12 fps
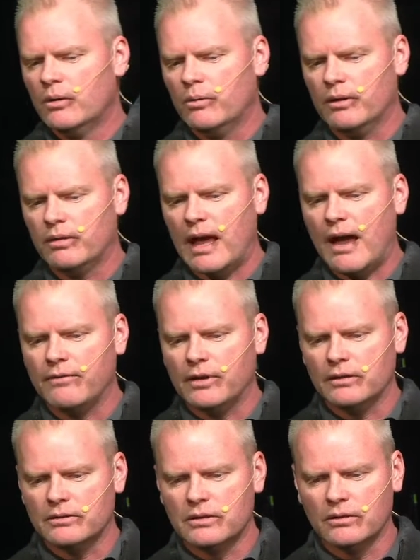with
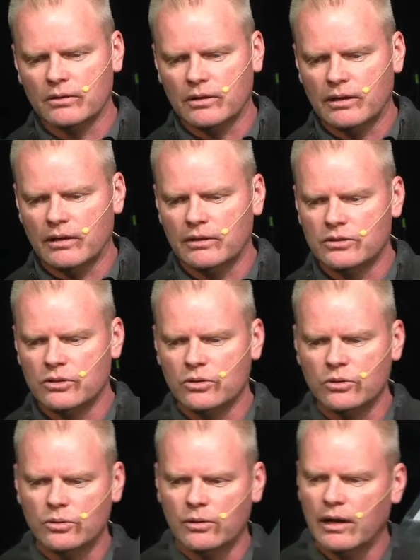having uh,
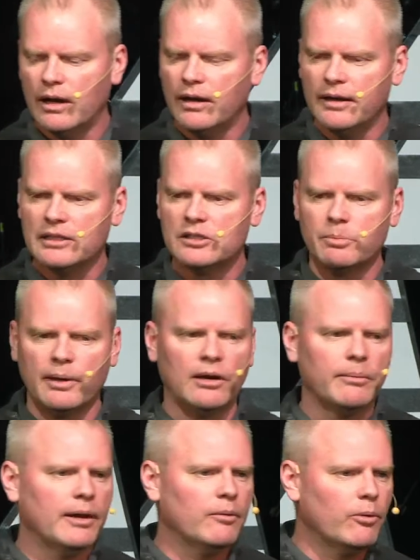to uh,
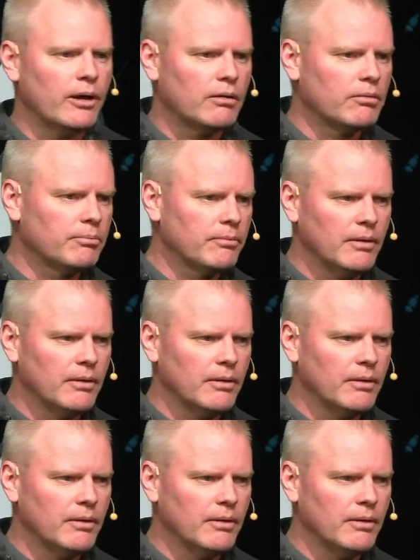experiment with